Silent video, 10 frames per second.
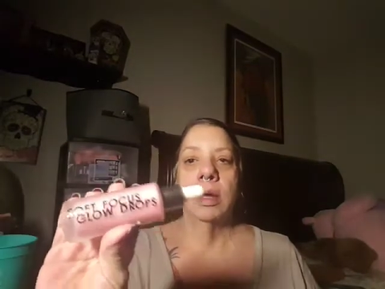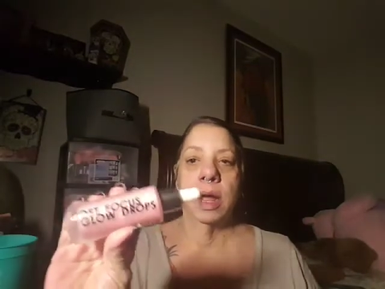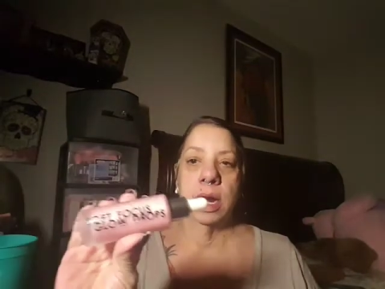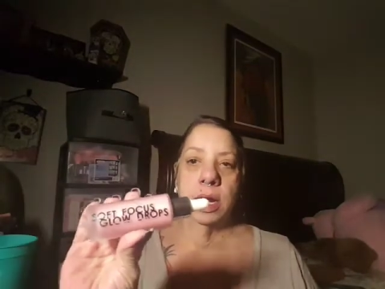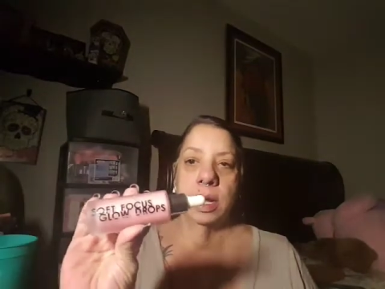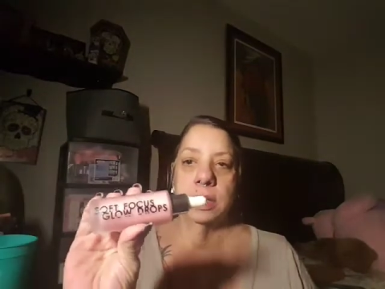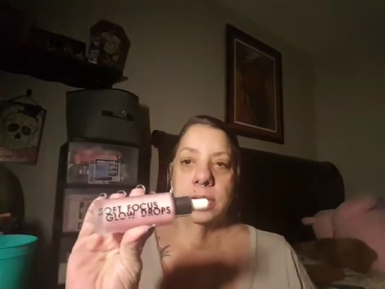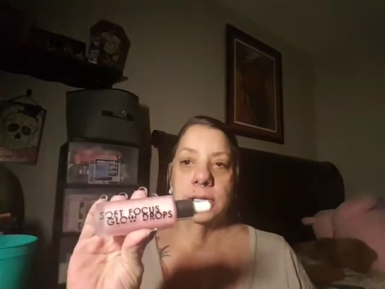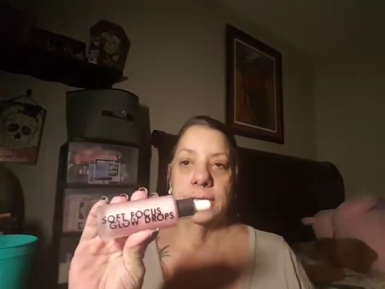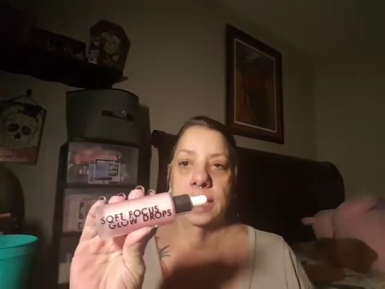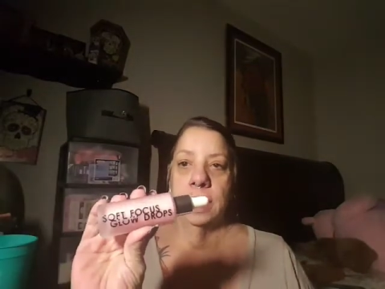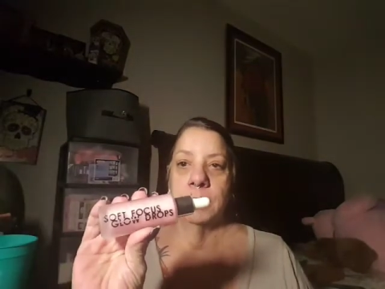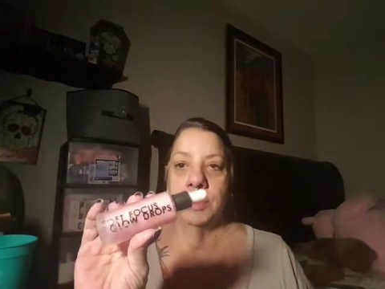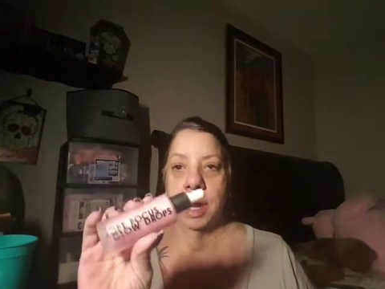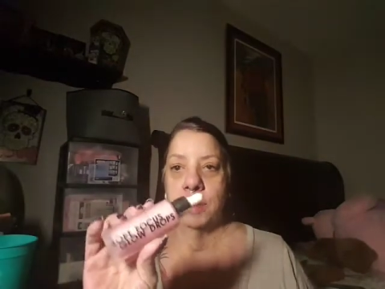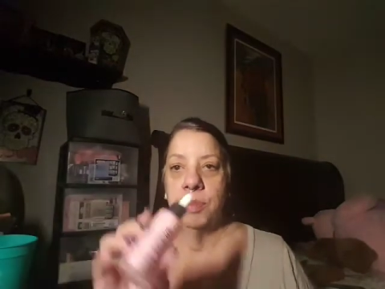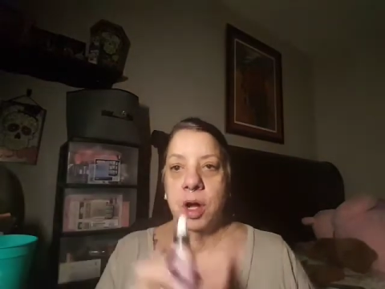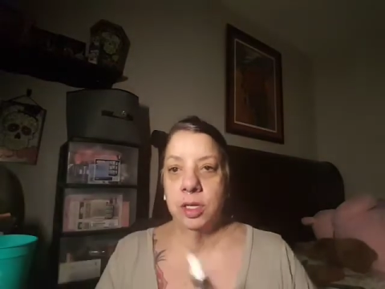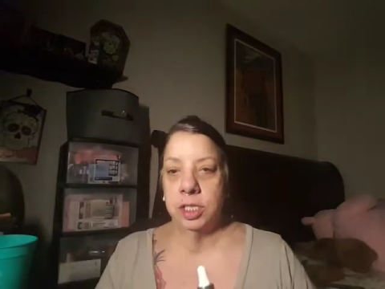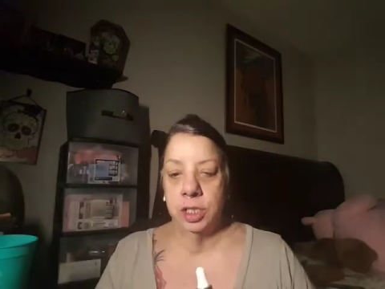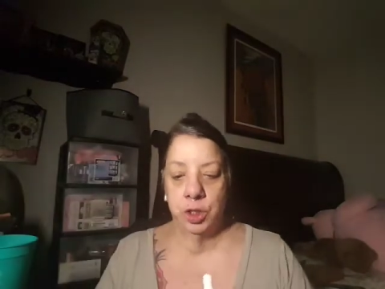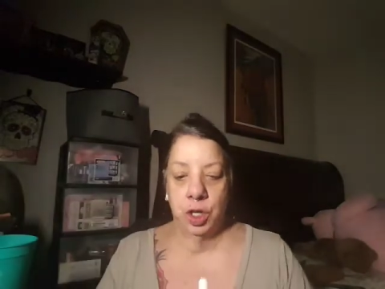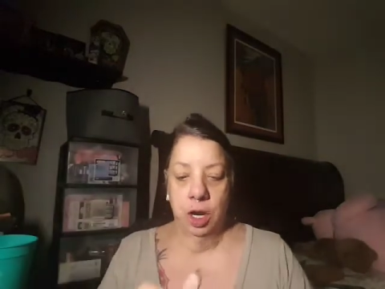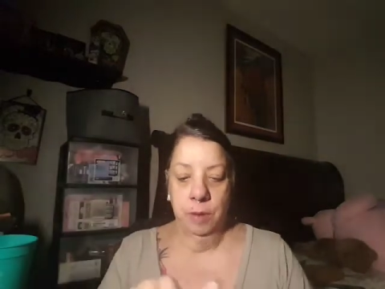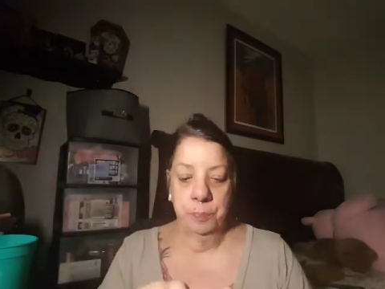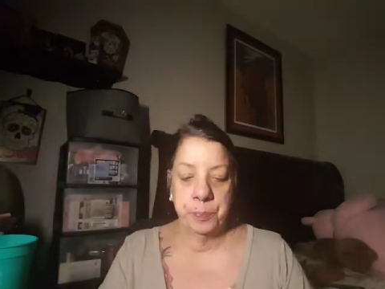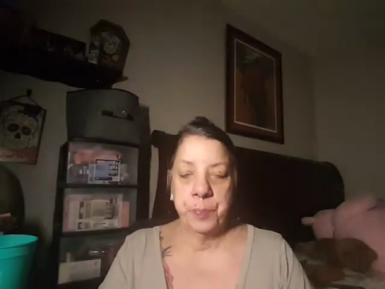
and I got this in my BoxyCharm.